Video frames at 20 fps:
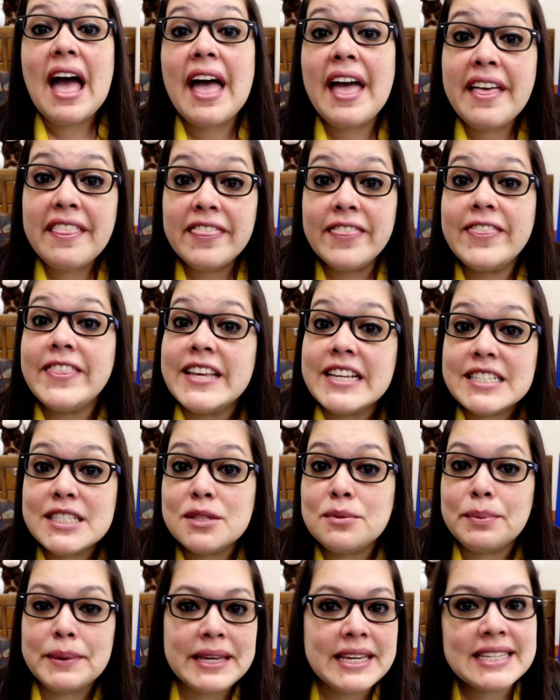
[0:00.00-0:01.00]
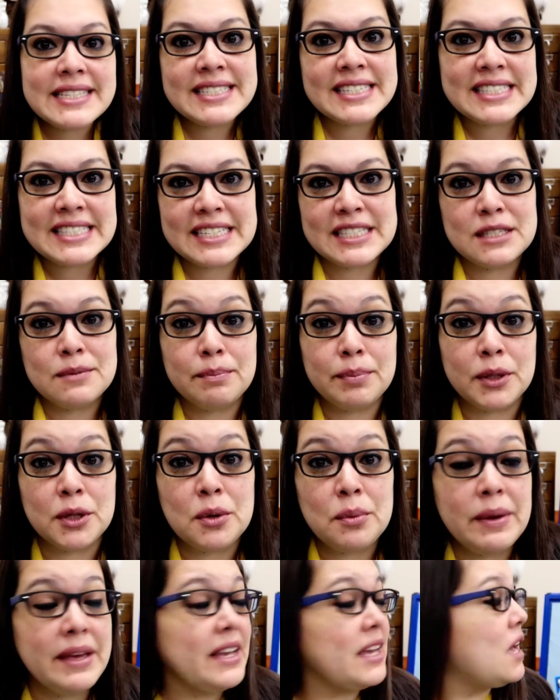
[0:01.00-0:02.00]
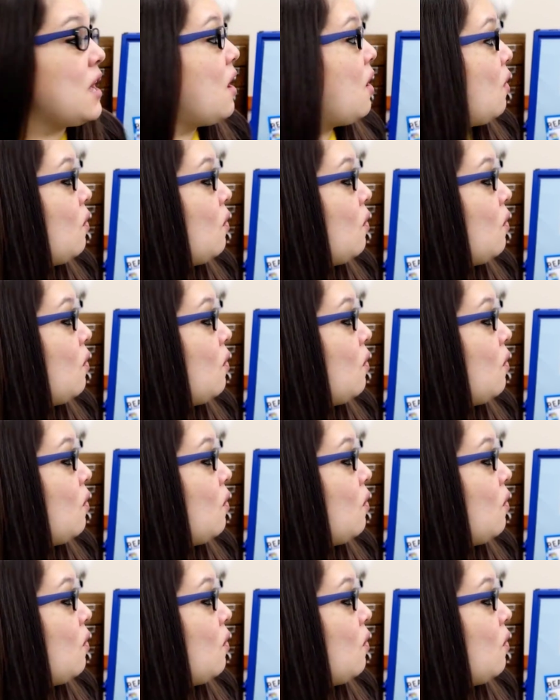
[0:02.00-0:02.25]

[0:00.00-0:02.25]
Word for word: And this week, since it's Blue Week,